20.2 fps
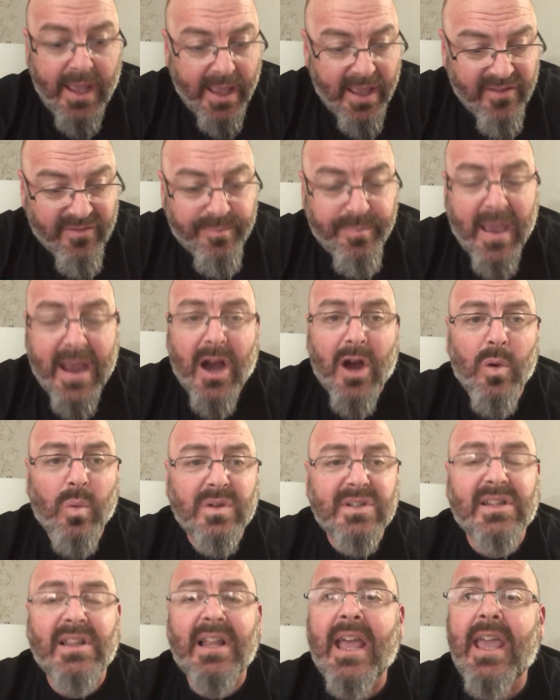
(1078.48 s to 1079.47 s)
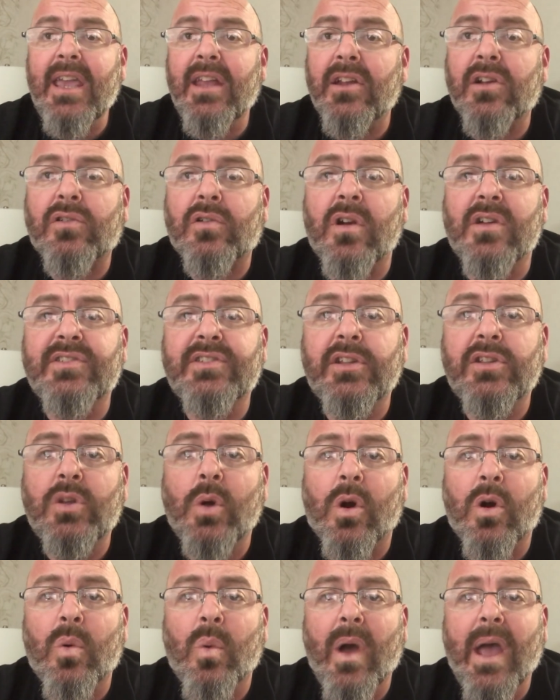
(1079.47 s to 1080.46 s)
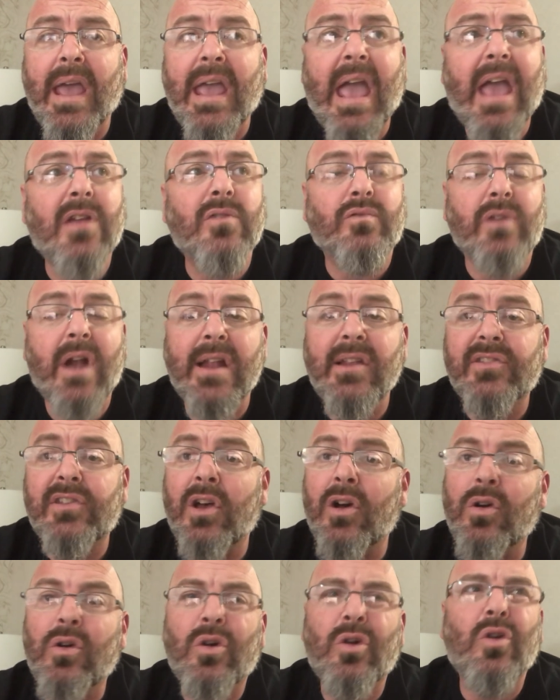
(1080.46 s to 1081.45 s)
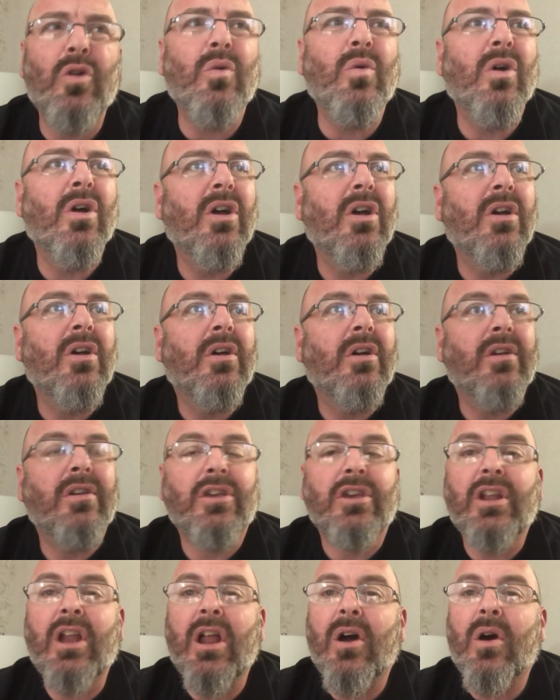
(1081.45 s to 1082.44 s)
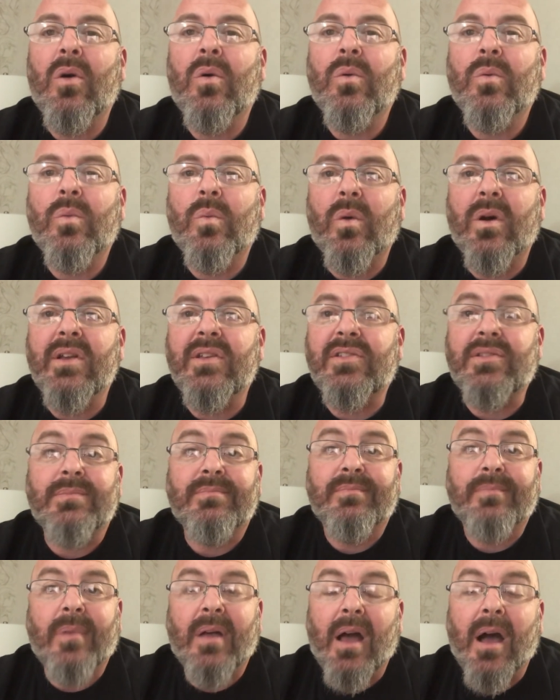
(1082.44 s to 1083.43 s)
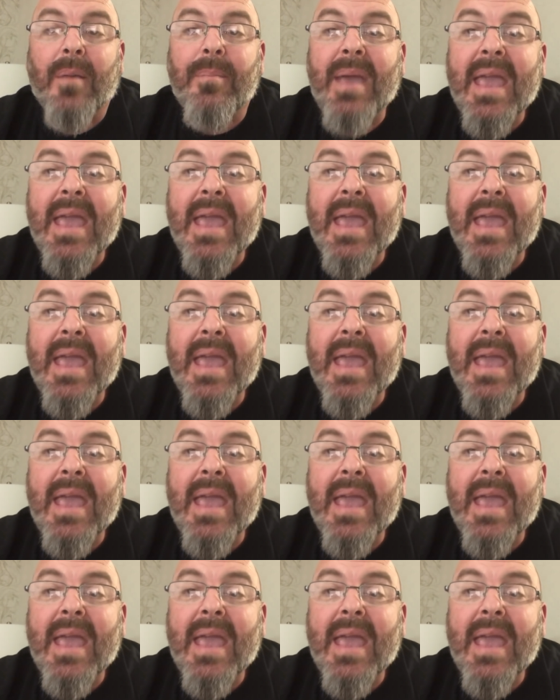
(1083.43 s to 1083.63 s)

If Bear was laying across the doorway and Renzo, who, you know, was a